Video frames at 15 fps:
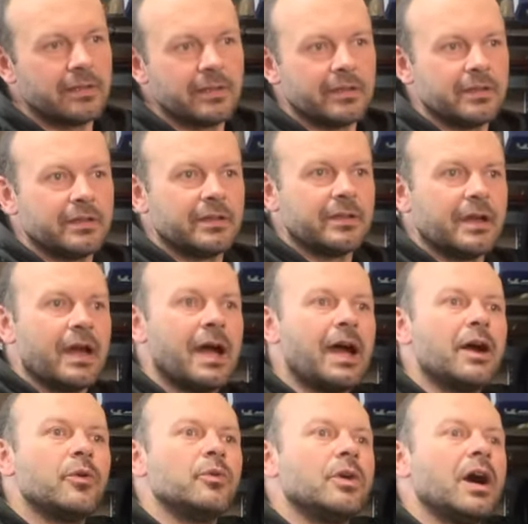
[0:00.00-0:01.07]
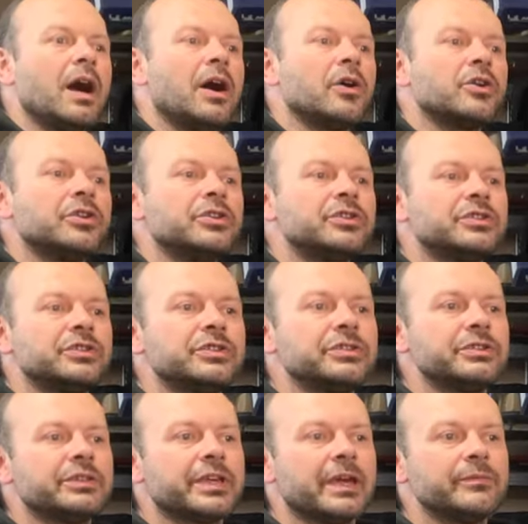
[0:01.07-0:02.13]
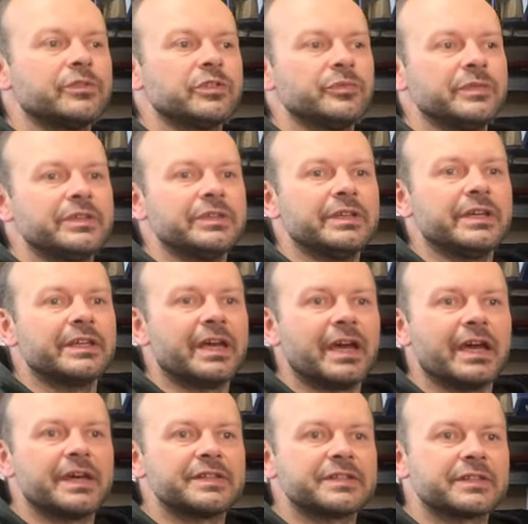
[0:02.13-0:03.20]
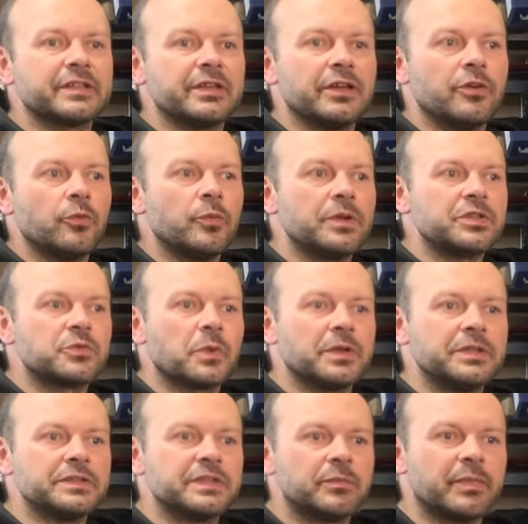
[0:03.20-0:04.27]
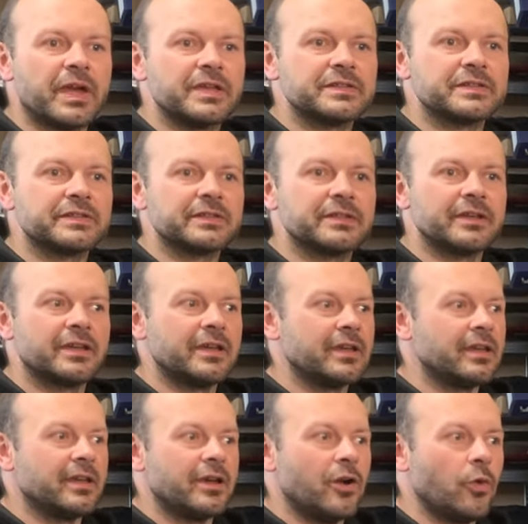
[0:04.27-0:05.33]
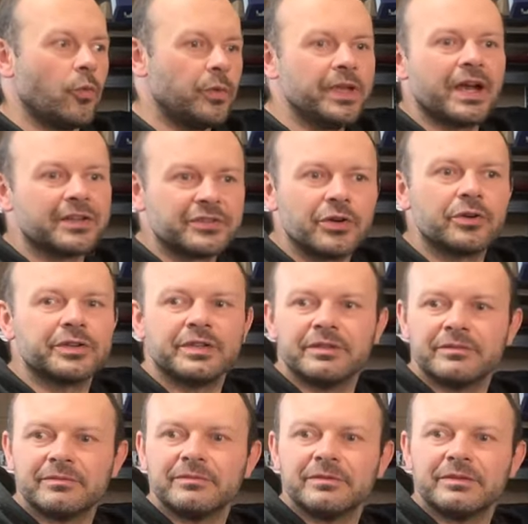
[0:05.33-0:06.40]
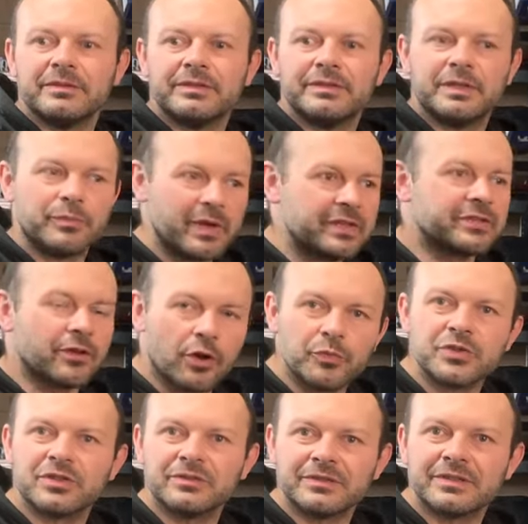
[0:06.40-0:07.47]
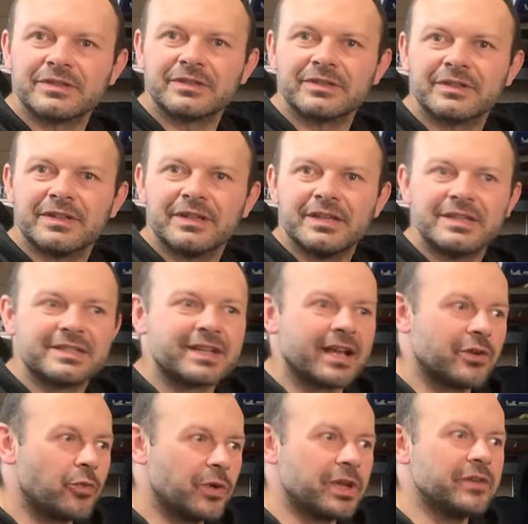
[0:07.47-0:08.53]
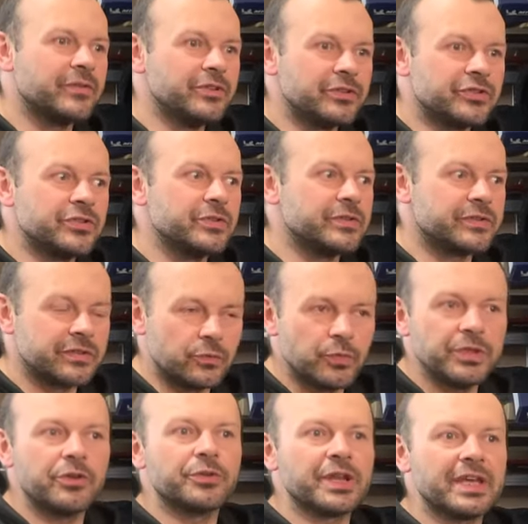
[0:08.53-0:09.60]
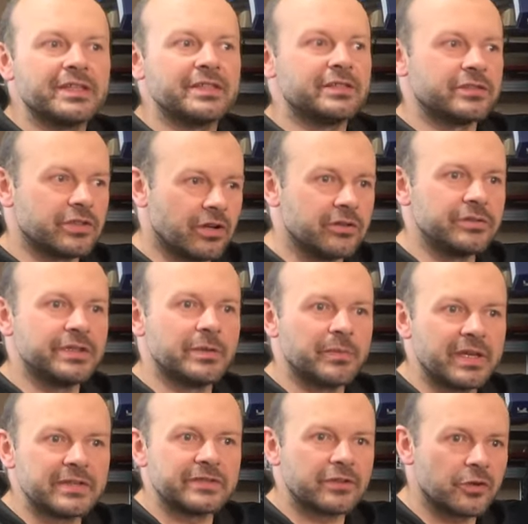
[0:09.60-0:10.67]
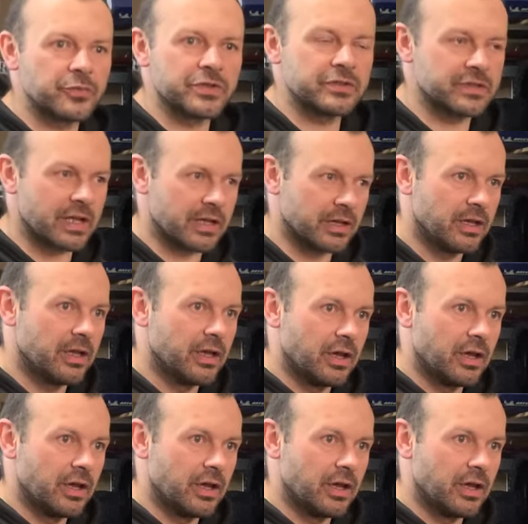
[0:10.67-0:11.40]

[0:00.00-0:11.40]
is a crazy thing how how could you come to me and ask which one is the best we are talking the best options. Yeah, yeah. It's like whatever you choose, we already done the best yeah. options. Like,